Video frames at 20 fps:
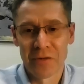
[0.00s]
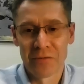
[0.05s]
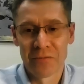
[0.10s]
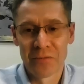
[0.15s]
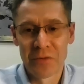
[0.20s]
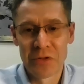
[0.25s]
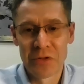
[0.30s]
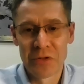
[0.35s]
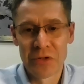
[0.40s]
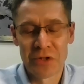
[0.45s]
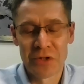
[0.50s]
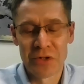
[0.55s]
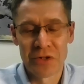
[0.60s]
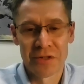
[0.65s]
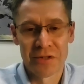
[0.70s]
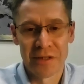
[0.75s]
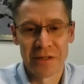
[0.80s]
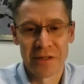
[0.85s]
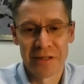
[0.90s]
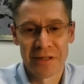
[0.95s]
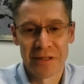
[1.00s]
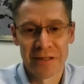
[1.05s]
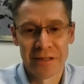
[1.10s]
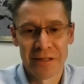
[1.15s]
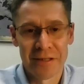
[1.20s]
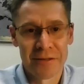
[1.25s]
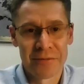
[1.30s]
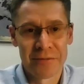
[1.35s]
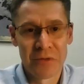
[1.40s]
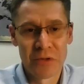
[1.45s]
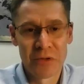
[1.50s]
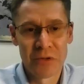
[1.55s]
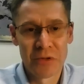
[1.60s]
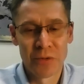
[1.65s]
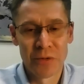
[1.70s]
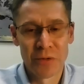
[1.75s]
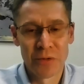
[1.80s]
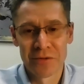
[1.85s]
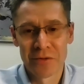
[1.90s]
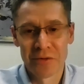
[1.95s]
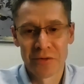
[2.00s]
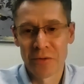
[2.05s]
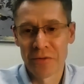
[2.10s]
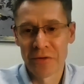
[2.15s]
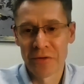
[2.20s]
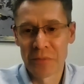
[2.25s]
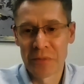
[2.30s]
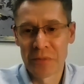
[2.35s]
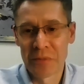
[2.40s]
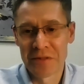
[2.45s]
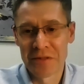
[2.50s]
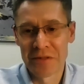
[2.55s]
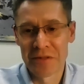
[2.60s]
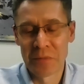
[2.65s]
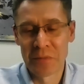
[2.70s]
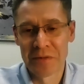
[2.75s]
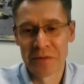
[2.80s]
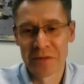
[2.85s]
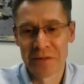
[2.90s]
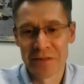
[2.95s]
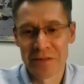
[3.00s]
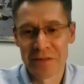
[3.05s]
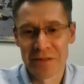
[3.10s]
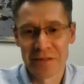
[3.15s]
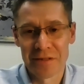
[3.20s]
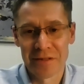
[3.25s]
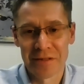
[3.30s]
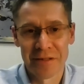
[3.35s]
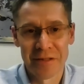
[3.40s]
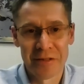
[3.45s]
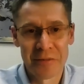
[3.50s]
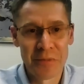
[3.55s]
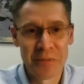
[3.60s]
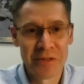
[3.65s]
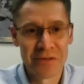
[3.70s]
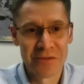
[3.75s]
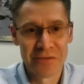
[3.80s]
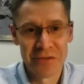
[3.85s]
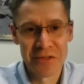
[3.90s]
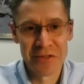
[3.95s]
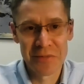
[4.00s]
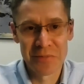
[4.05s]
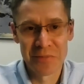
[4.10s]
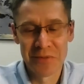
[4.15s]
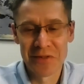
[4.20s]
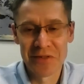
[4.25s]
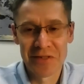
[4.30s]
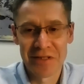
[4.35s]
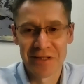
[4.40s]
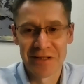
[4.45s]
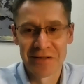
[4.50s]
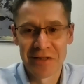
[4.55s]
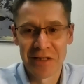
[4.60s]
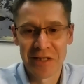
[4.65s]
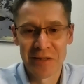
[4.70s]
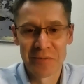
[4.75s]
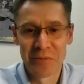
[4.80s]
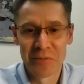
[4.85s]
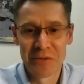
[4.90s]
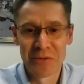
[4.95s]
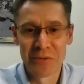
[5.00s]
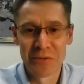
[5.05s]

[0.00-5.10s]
Wish you and all the participants Merry Christmas and Happy